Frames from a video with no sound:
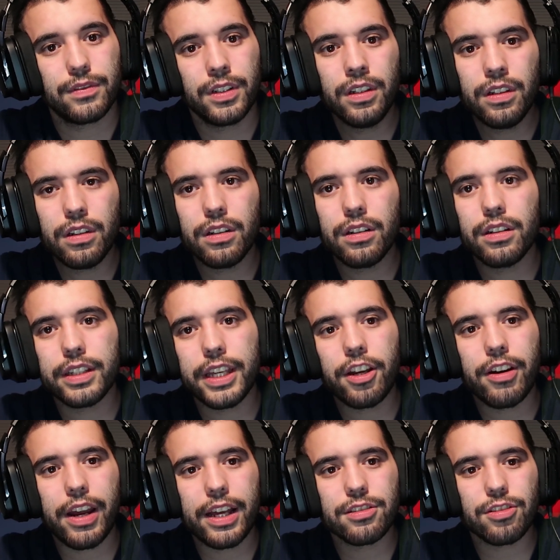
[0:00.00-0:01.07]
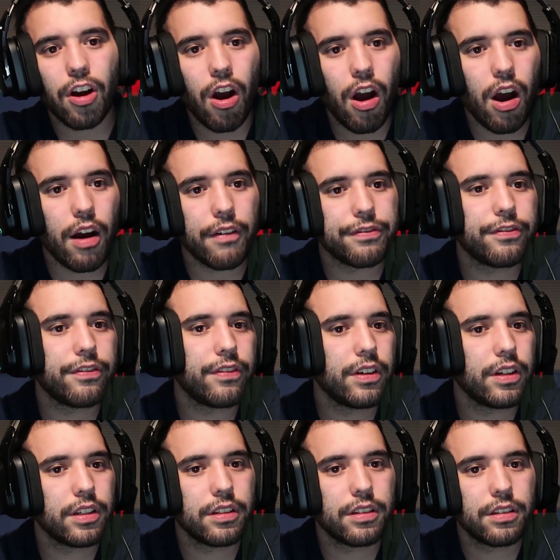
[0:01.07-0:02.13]
Ugh, get your hands off. You're
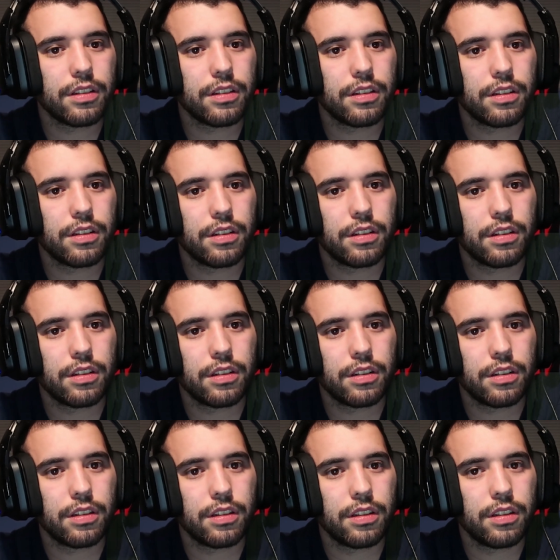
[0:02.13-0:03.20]
certainly stubborn, aren't you?